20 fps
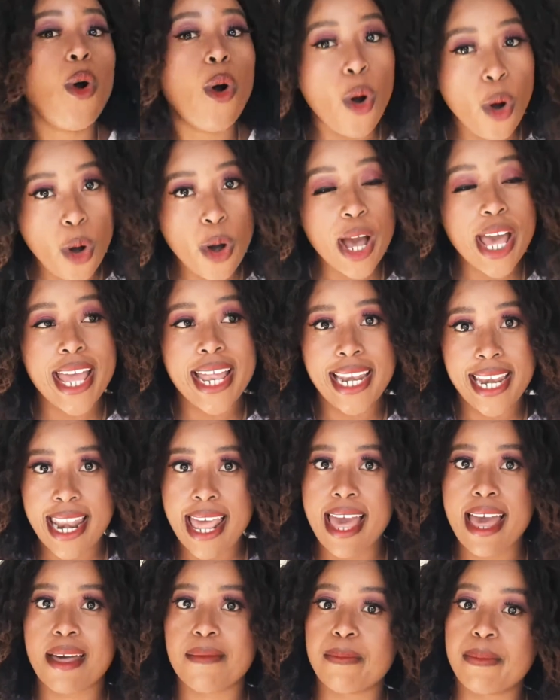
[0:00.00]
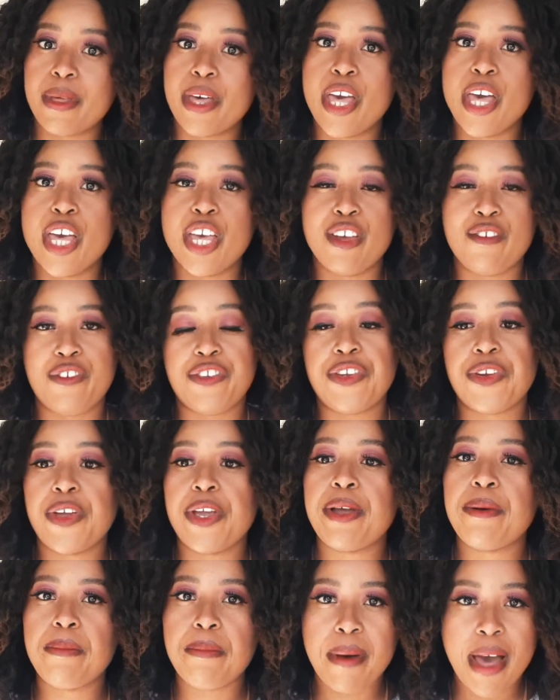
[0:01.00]
or a lab. If you're
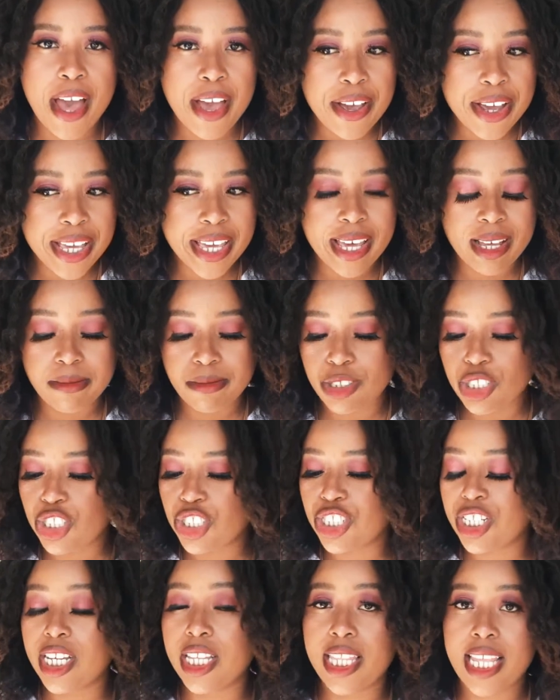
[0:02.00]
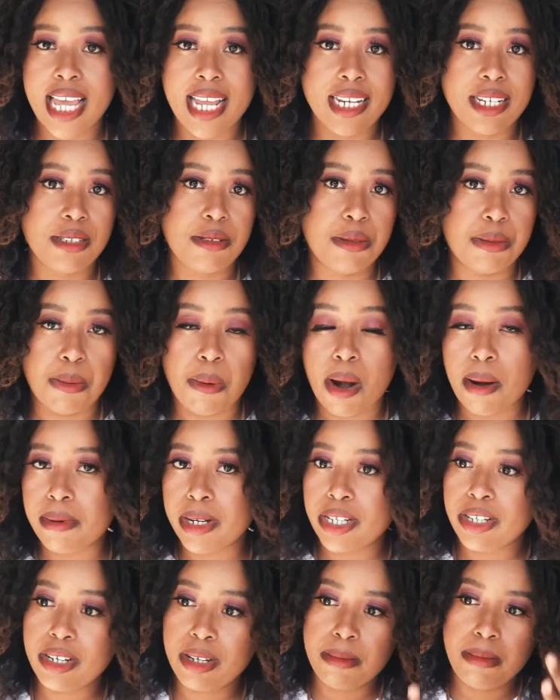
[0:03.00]
doing biochemistry, then it's probably
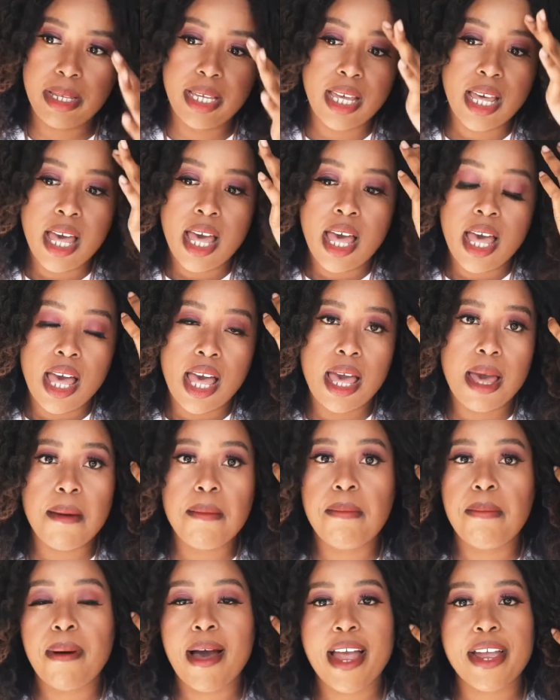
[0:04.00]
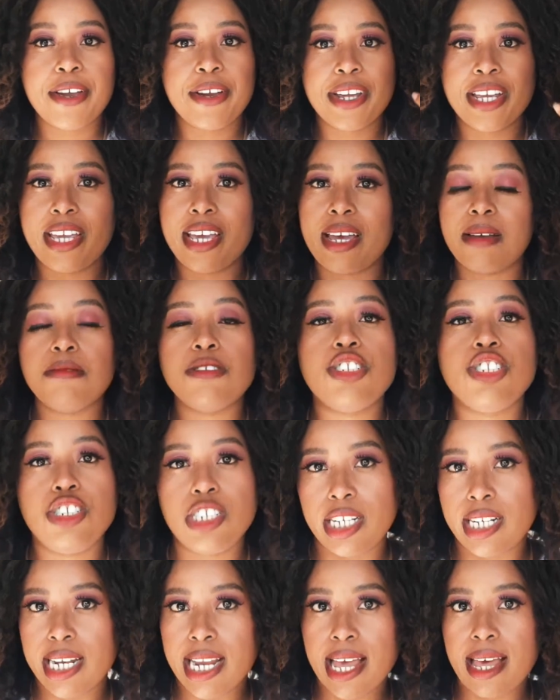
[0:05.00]
going to be a
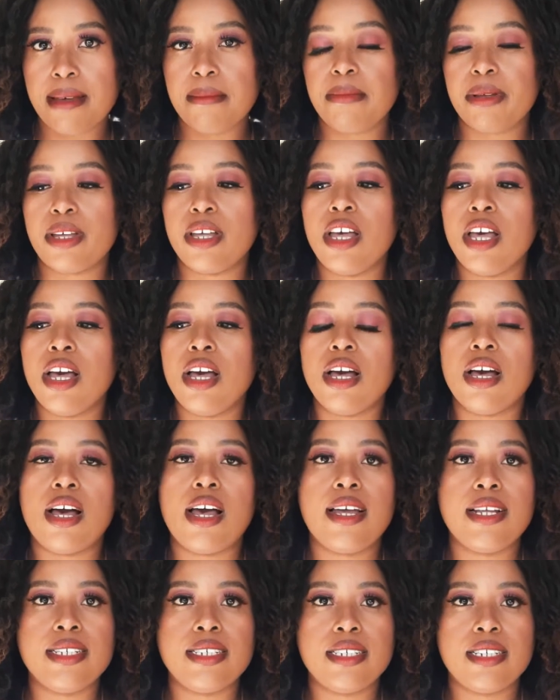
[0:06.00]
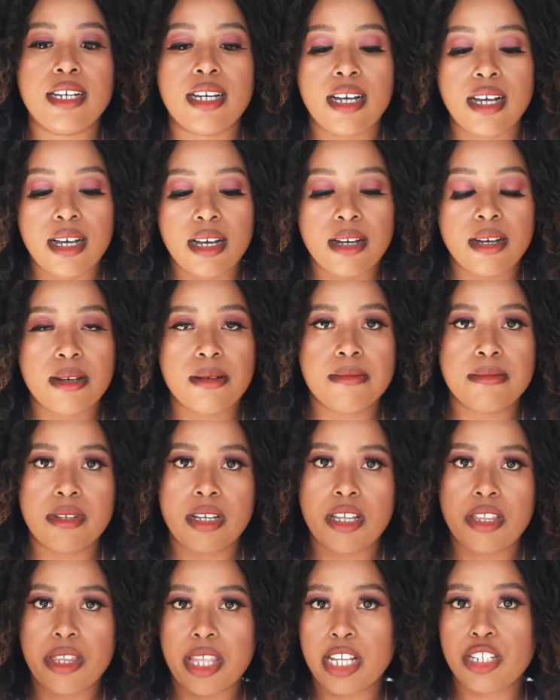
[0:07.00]
biochemistry lab, and
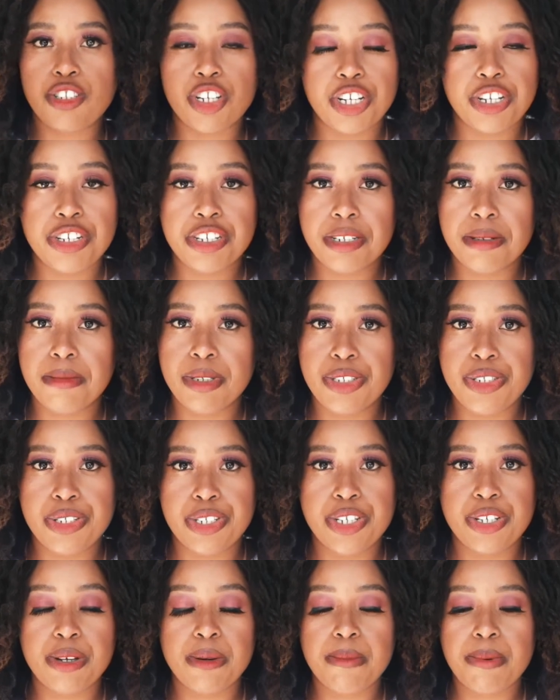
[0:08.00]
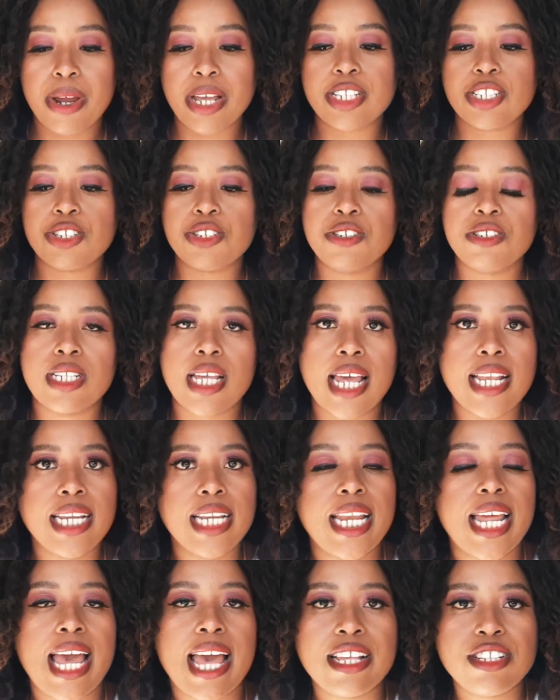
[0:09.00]
that's where you're going to be doing your practicals, and
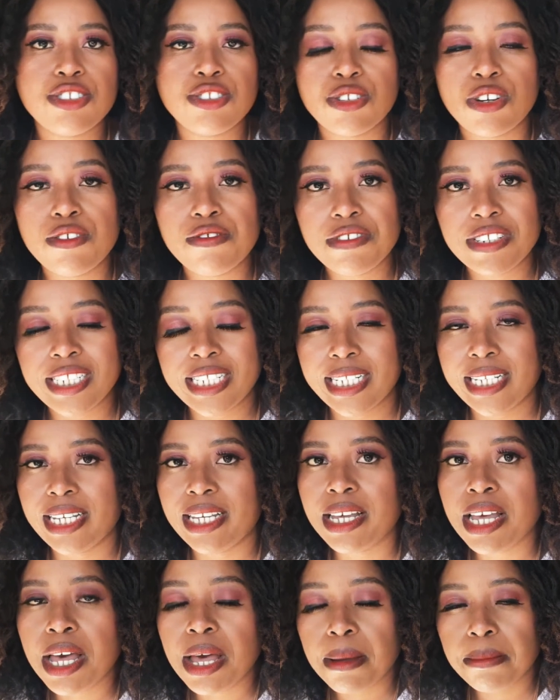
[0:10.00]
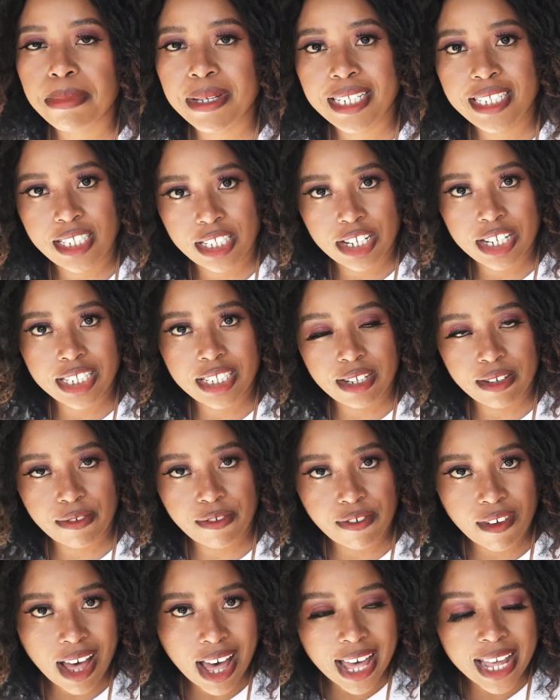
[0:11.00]
it has to obviously be
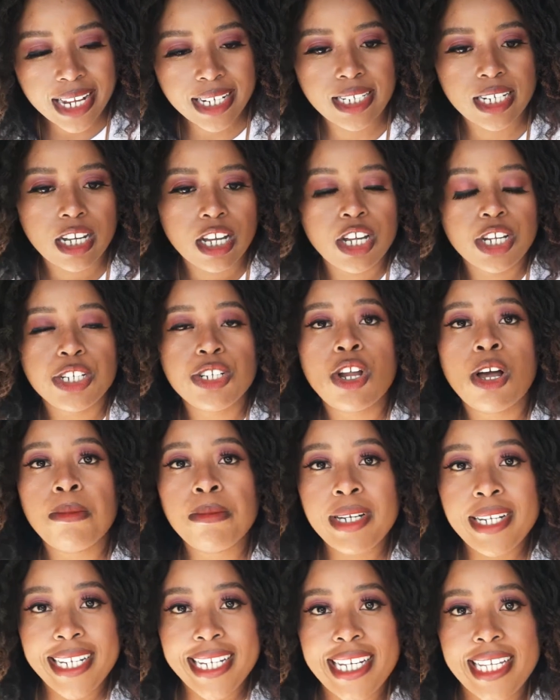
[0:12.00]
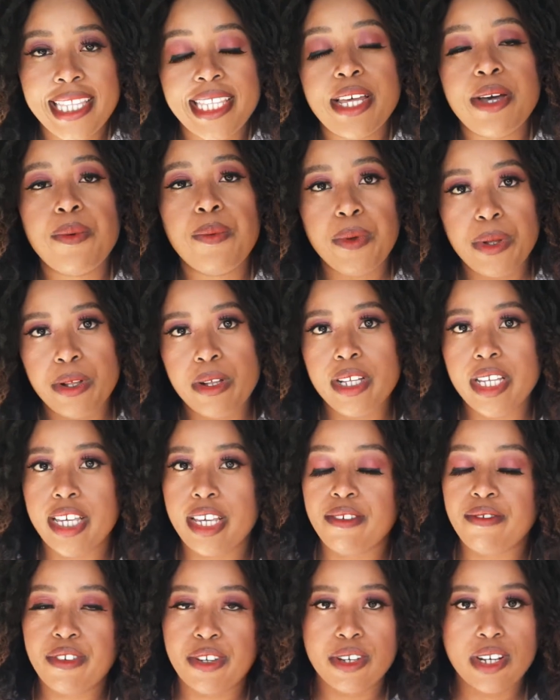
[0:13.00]
certified. Normally, they will
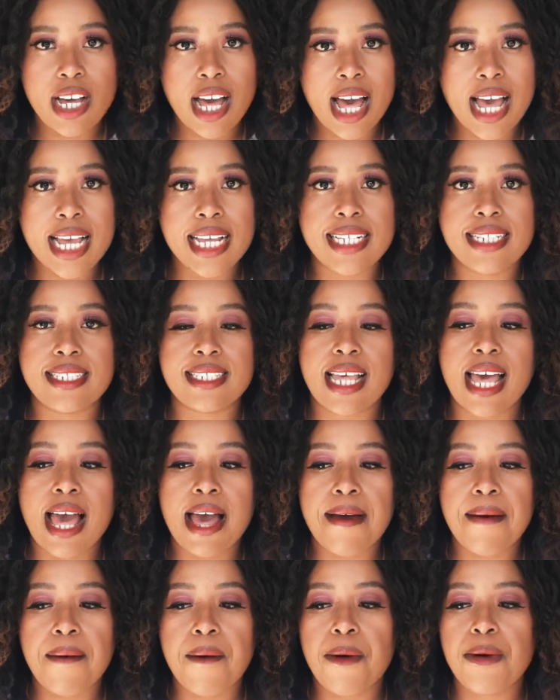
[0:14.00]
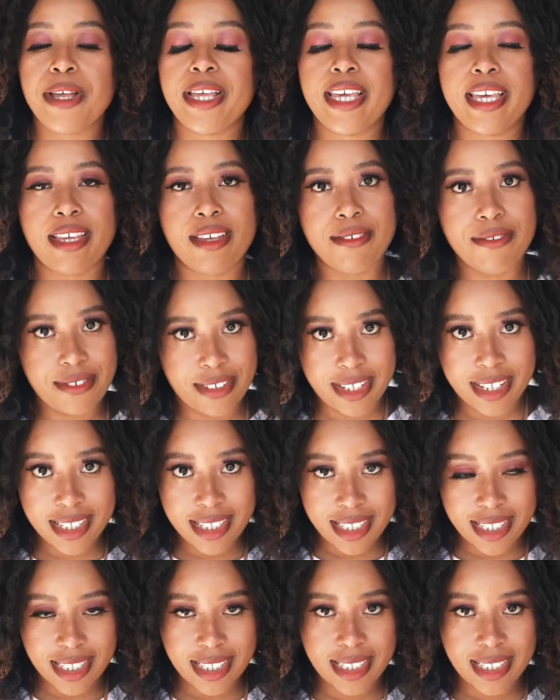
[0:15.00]
give you guys or give us